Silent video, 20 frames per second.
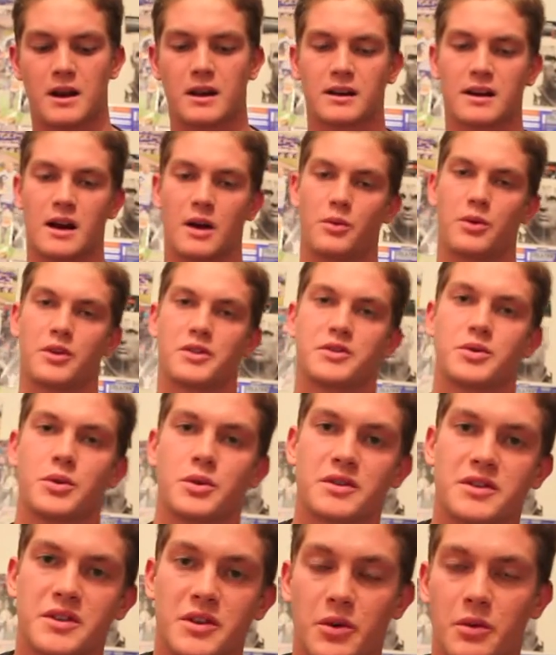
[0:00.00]
Kind of want to
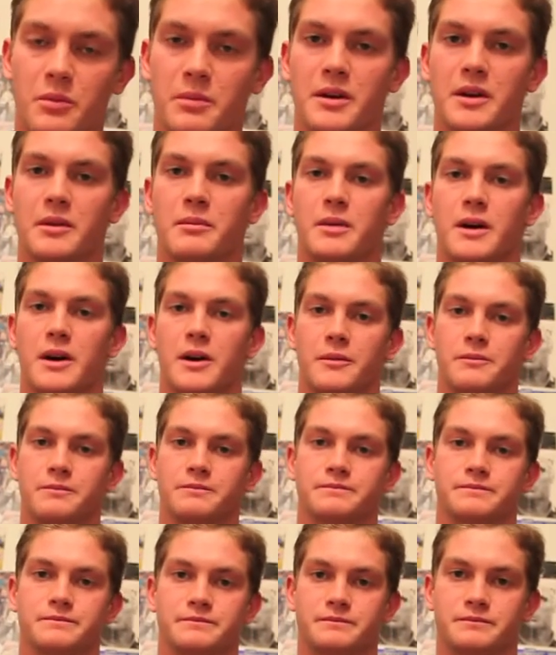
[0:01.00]
talk to you a bit about,
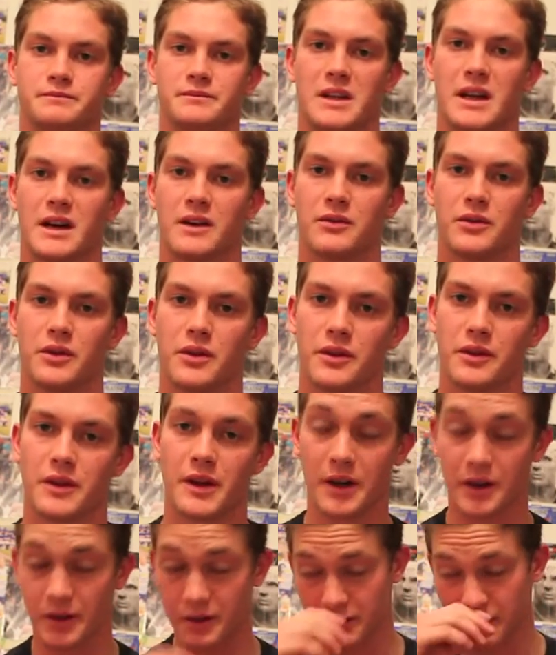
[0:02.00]
yeah, for
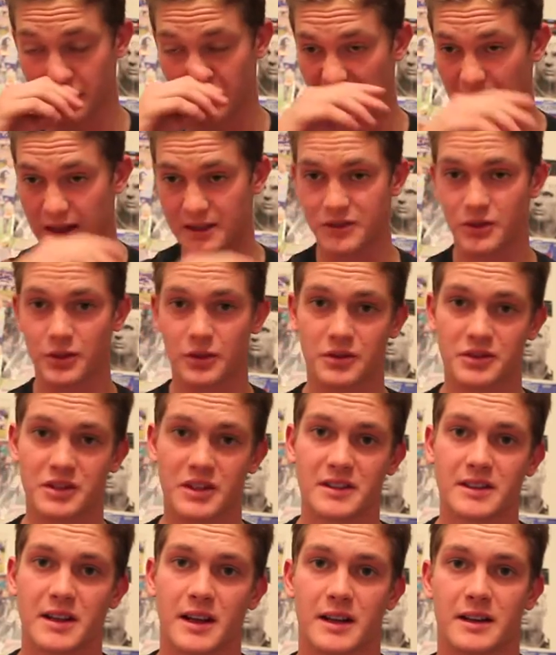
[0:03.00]
the guys who are
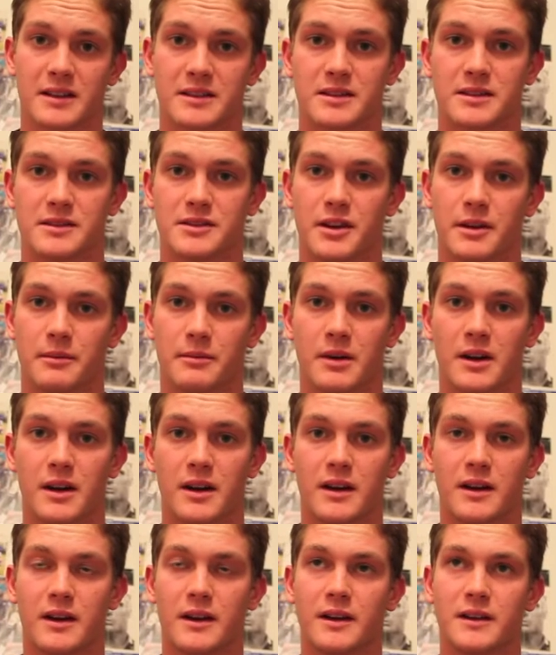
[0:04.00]
just getting into gym,
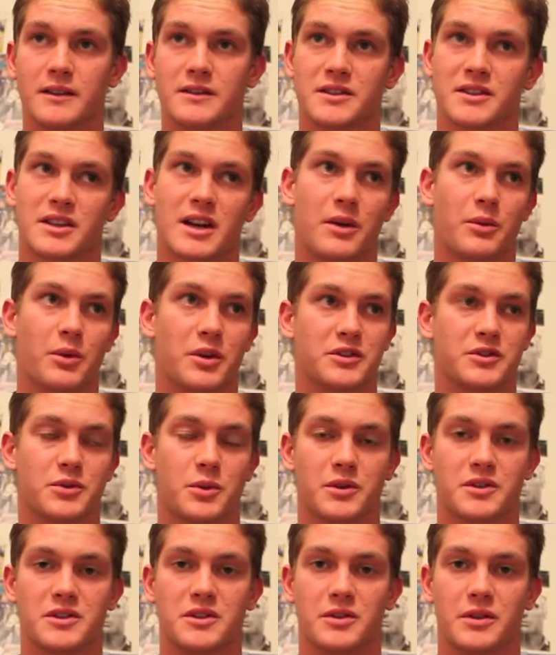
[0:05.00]
just kind of want to
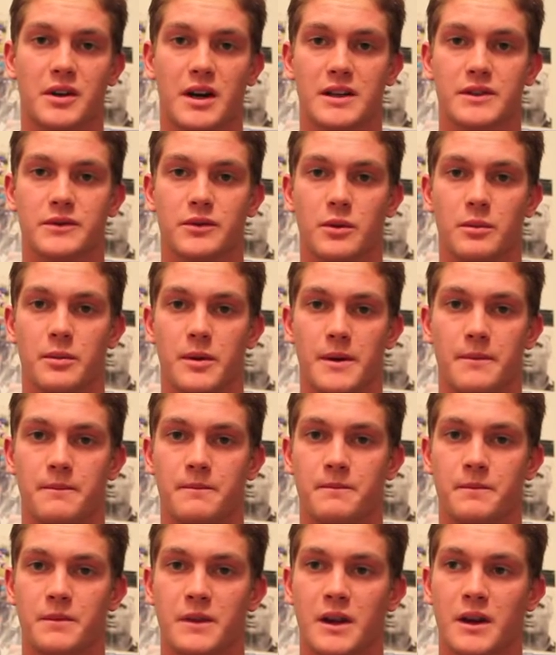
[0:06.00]
talk to you guys for a bit.
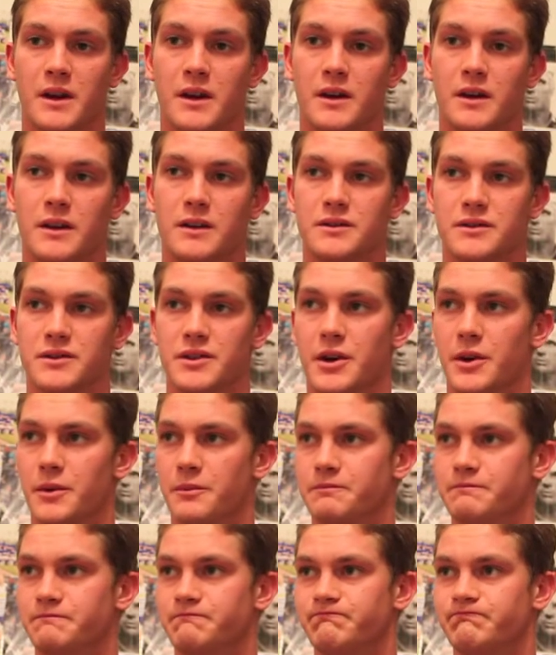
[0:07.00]

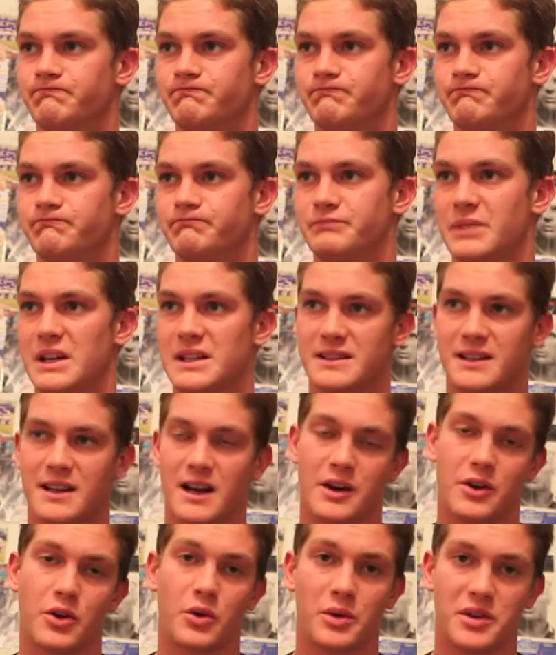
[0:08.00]
So basically,
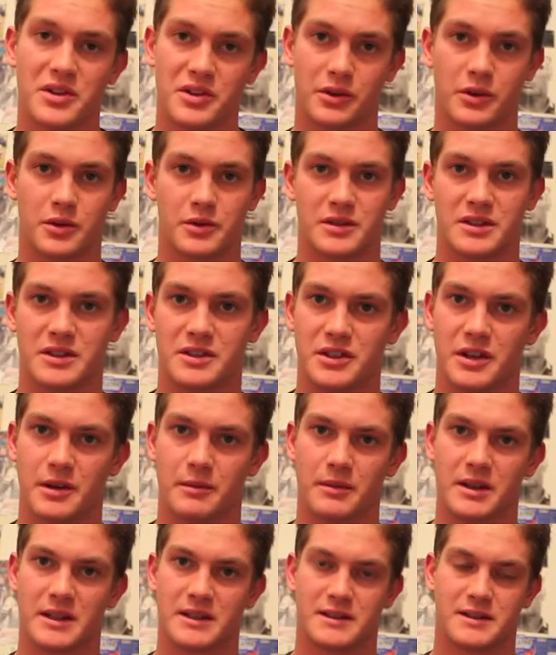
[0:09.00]
I know when you go into
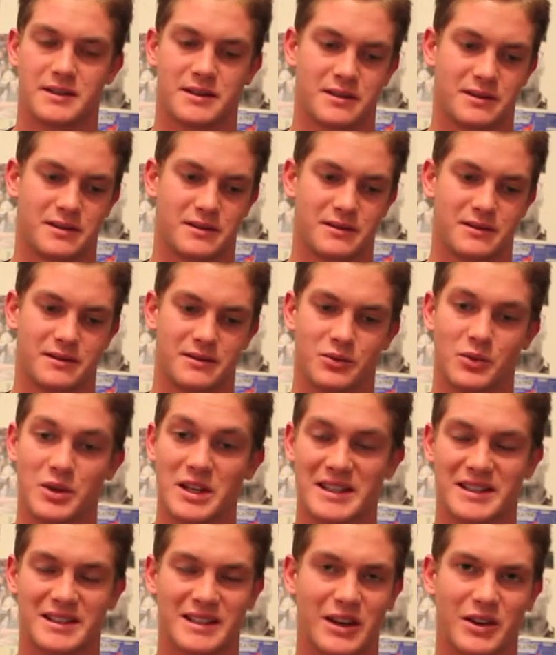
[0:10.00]
gym, it's
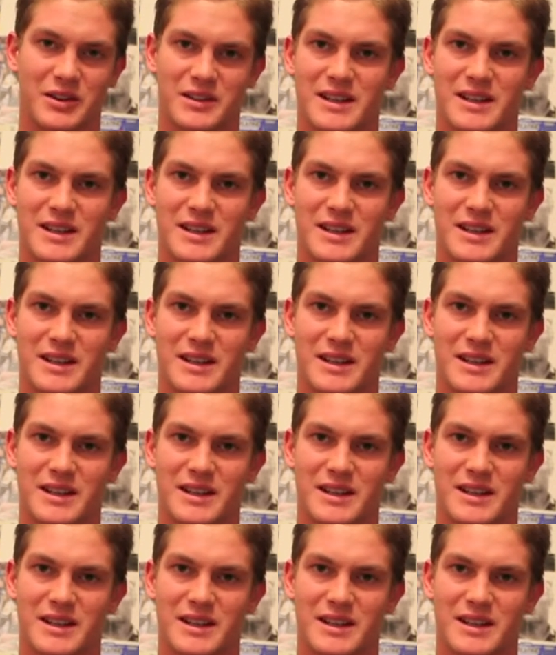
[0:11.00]
really scary.